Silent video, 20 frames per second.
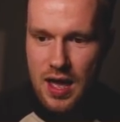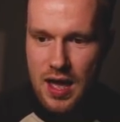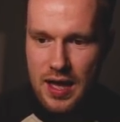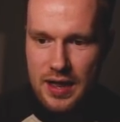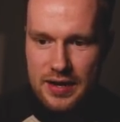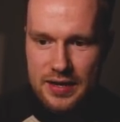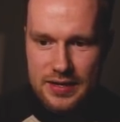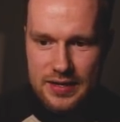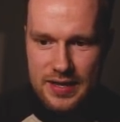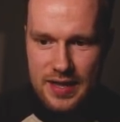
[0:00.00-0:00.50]

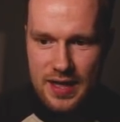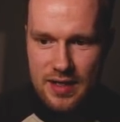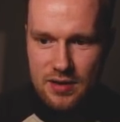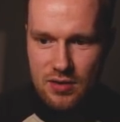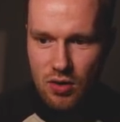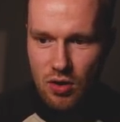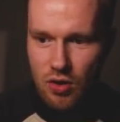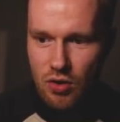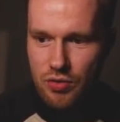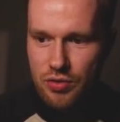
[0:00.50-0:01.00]
And again,
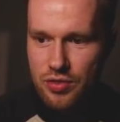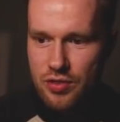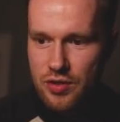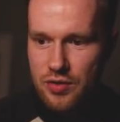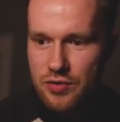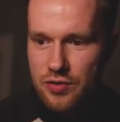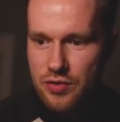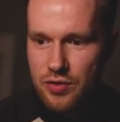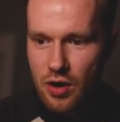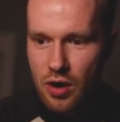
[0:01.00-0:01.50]
on the
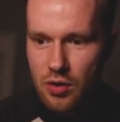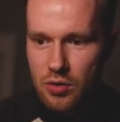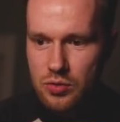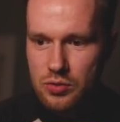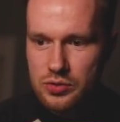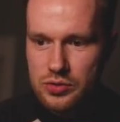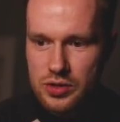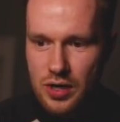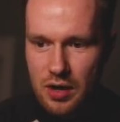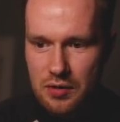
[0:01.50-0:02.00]
nose,